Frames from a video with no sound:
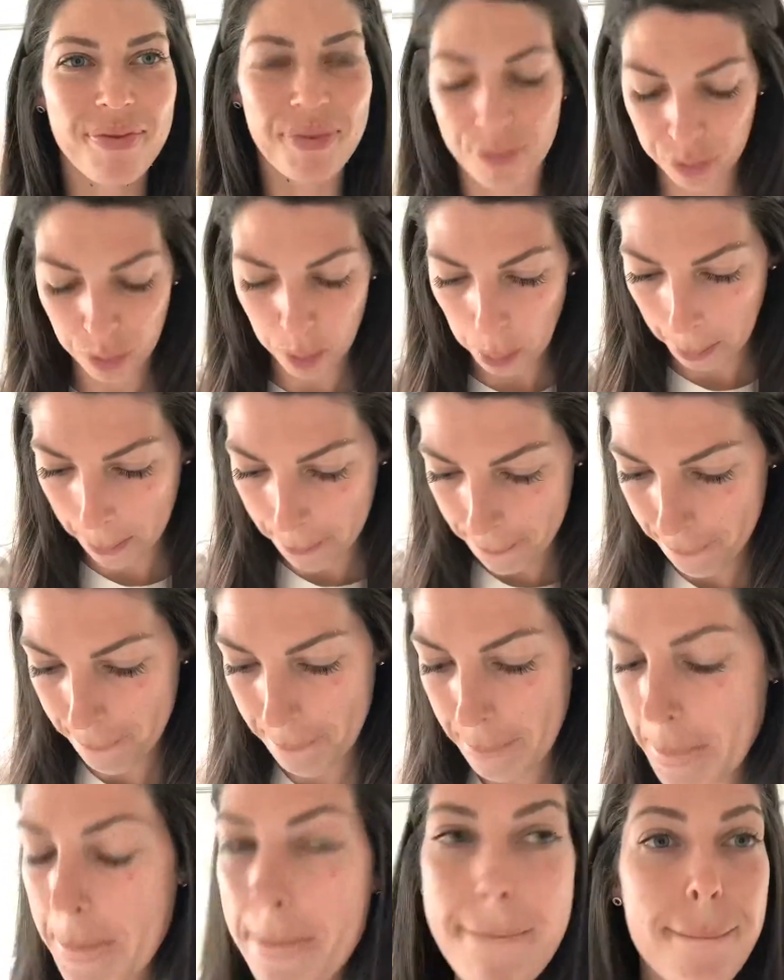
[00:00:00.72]
Hey guys, Mandy
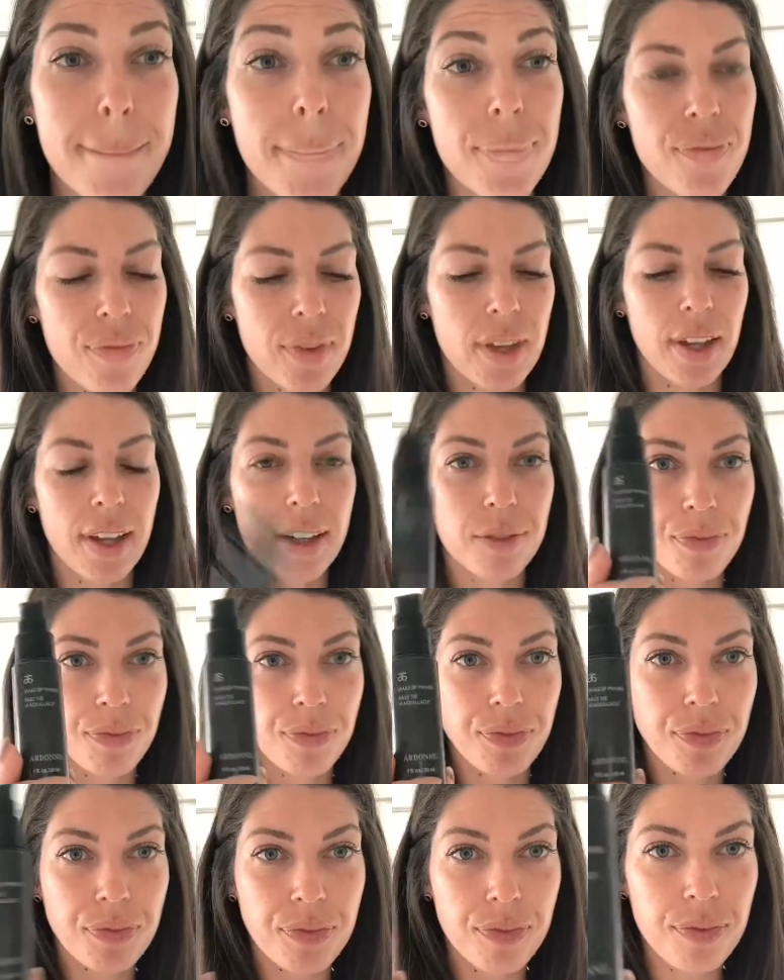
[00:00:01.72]
here. I'm going to show you a quick
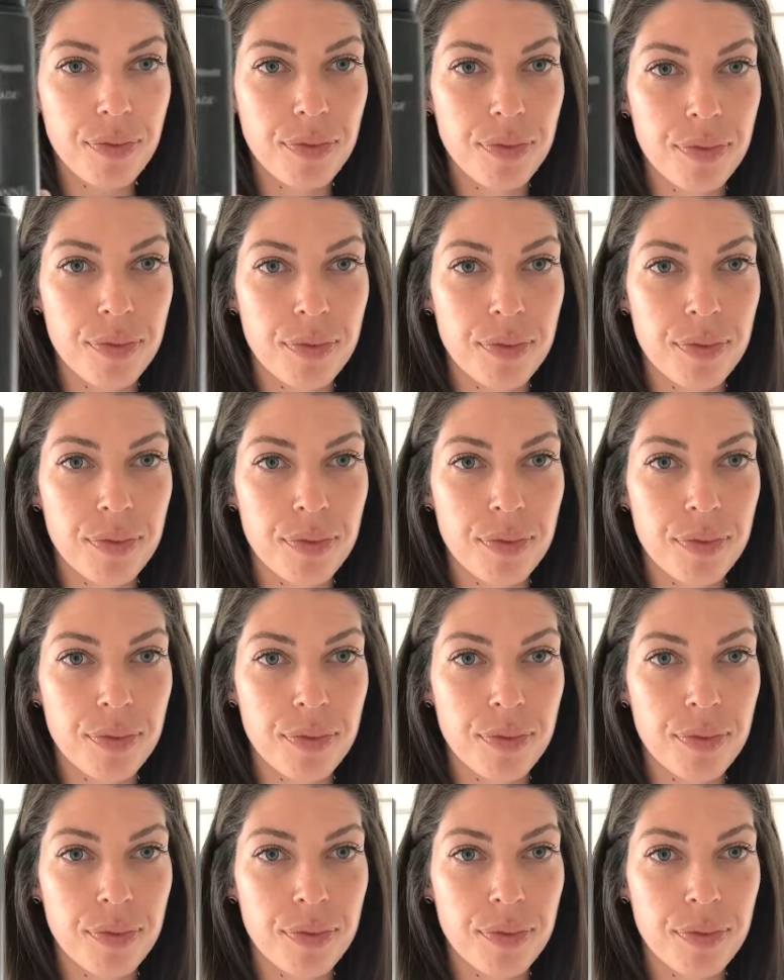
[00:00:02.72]
tutorial of my